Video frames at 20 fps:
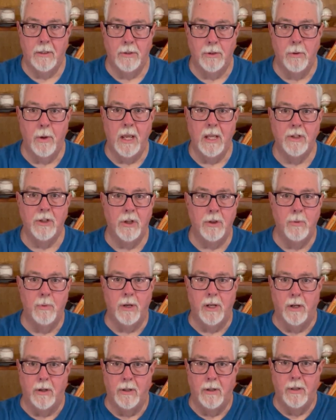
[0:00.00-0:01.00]
two hands on the
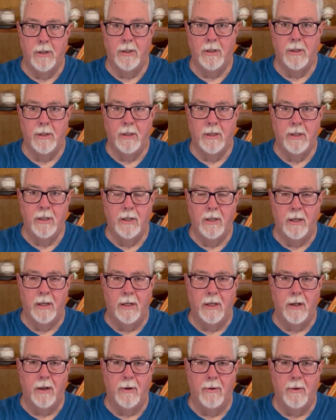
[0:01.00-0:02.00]
wheel.
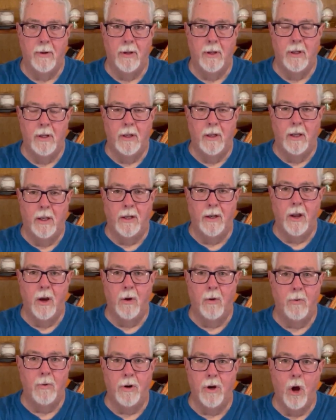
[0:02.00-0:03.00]
No
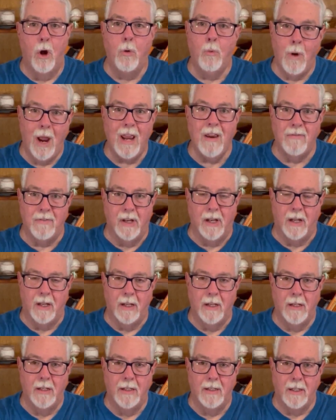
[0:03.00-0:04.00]

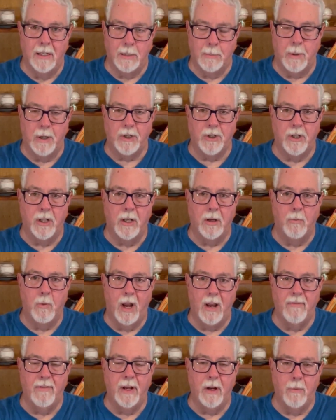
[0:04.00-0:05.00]
waving, especially
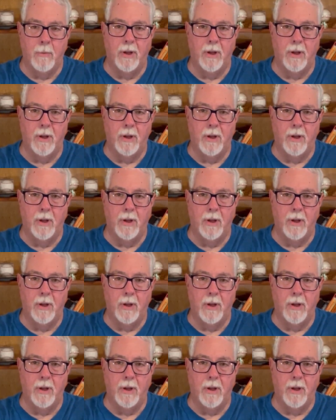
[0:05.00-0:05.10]
waving